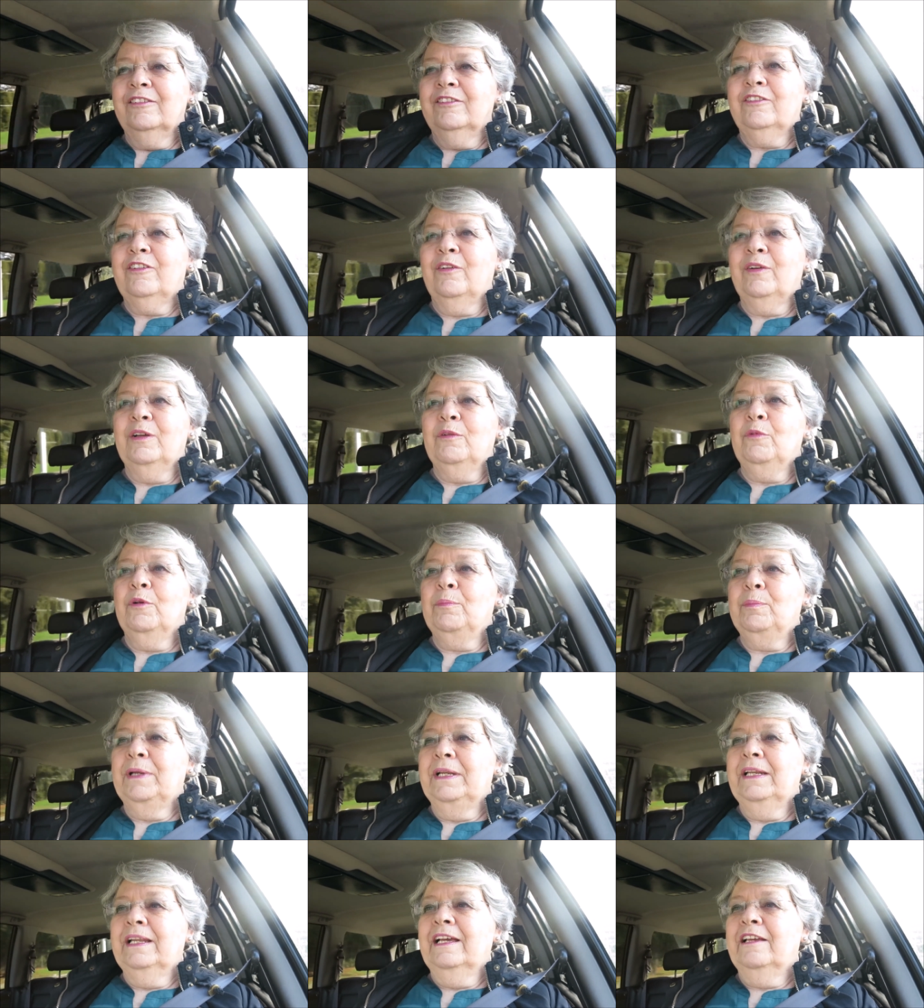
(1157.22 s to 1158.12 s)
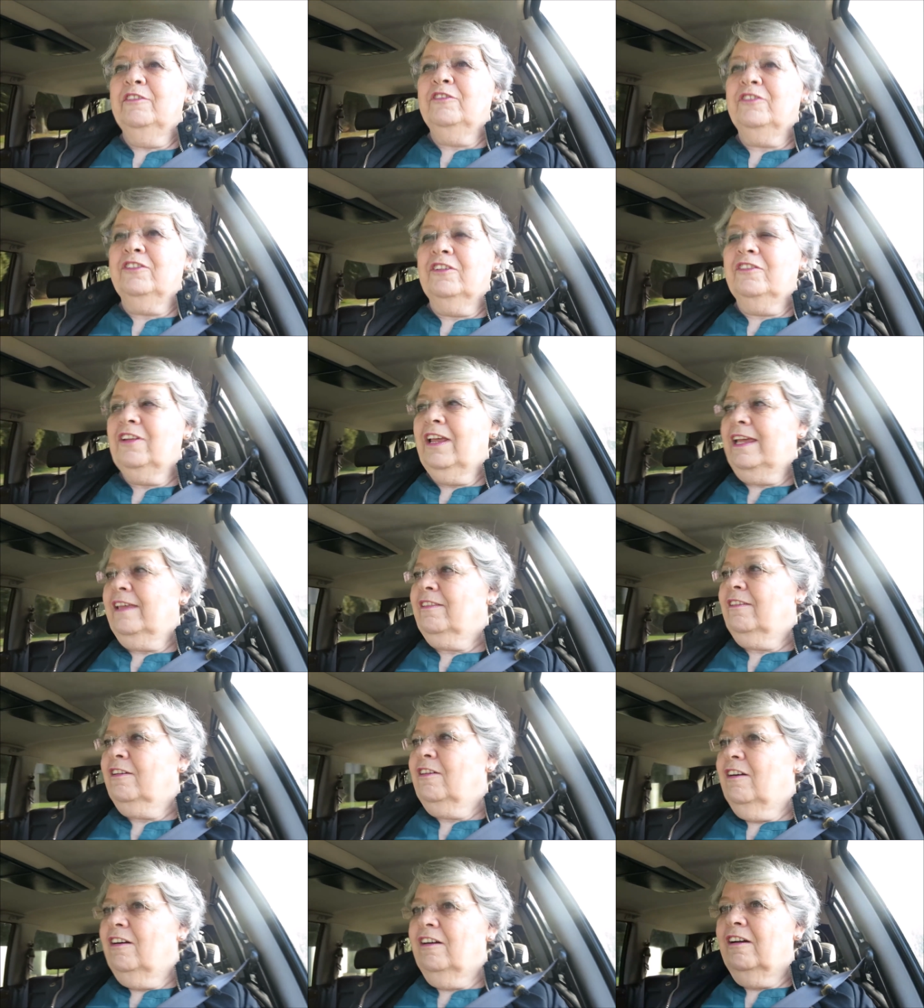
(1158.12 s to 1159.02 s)
So it would be nice to take
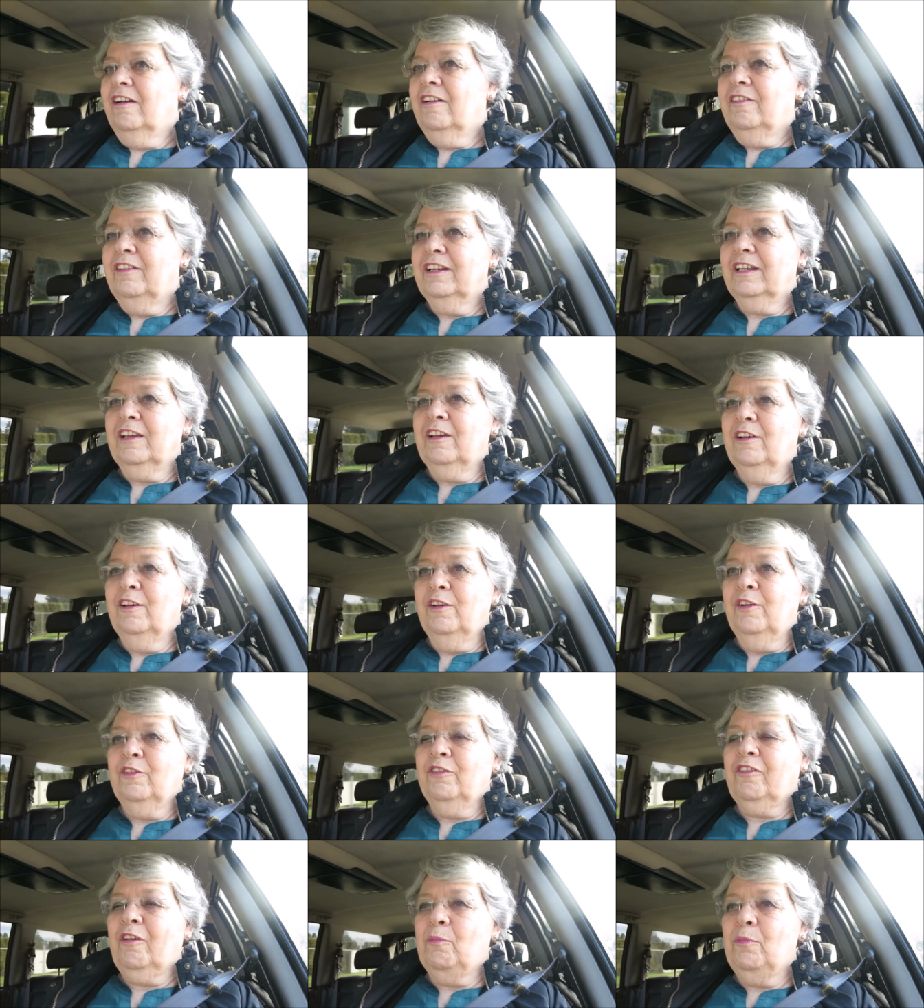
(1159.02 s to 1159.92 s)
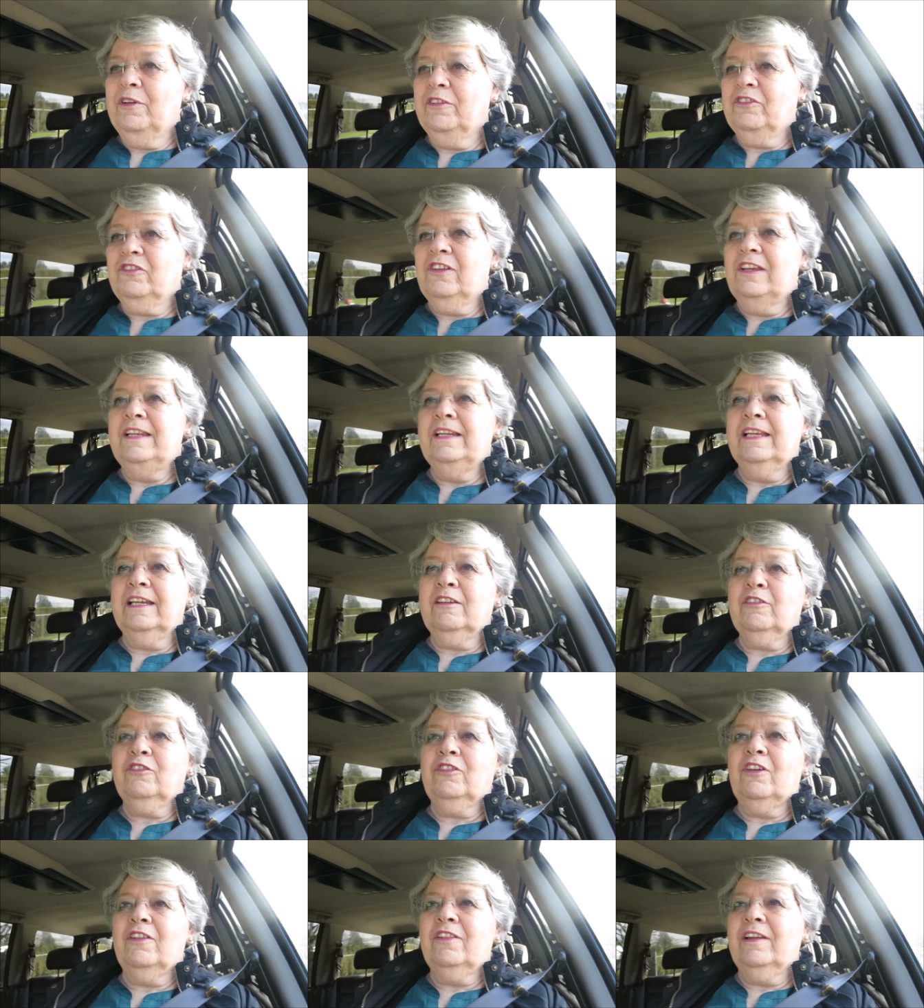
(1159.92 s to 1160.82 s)
the car and go somewhere scenic
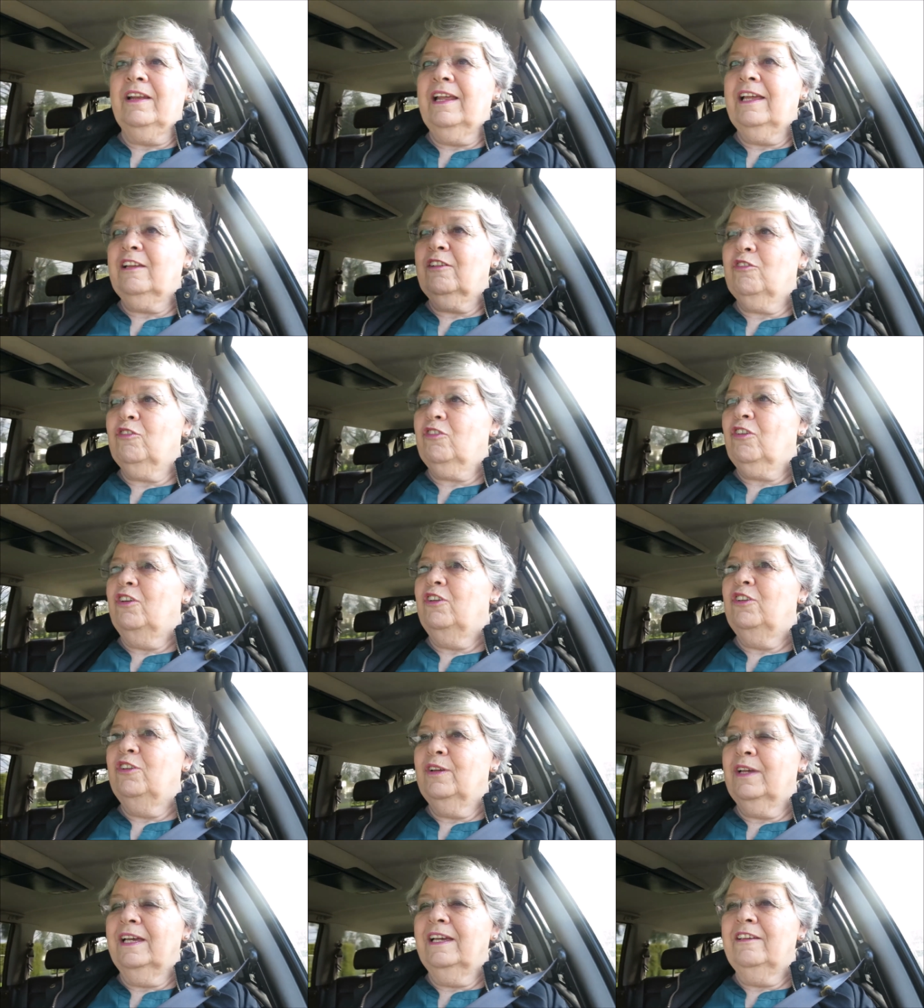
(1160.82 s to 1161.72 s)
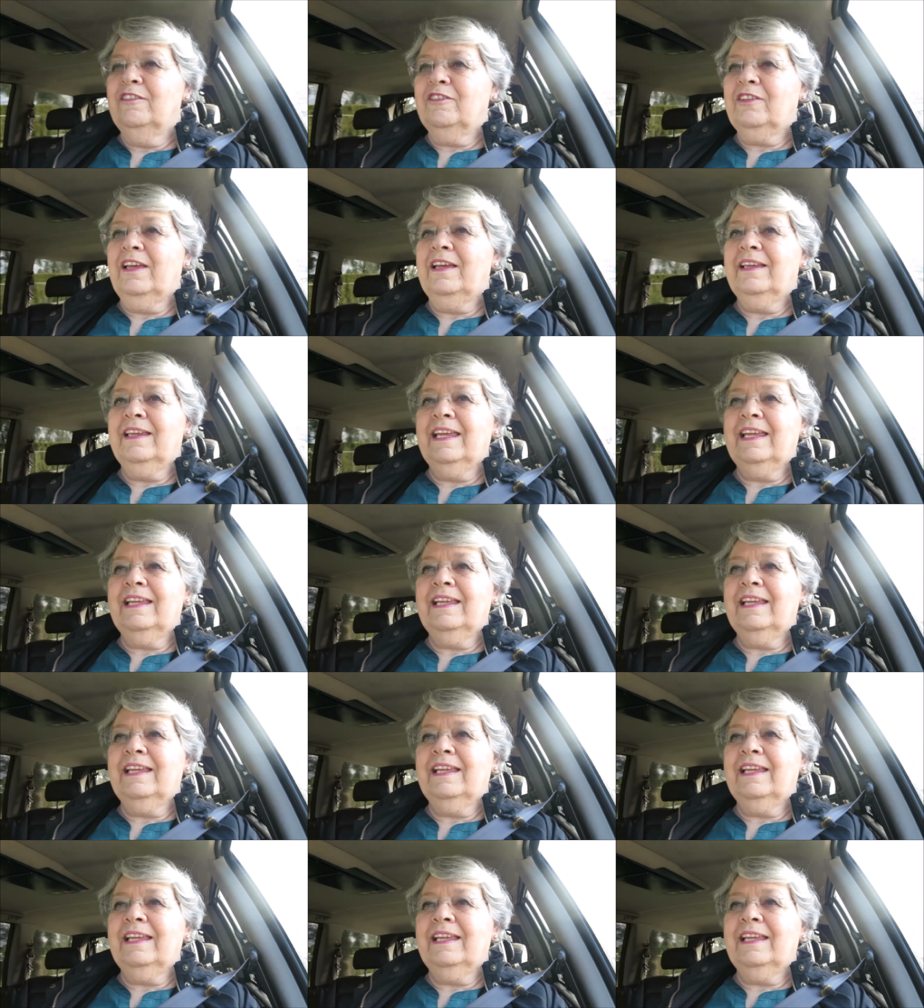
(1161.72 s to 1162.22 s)
so that I can show you guys. I,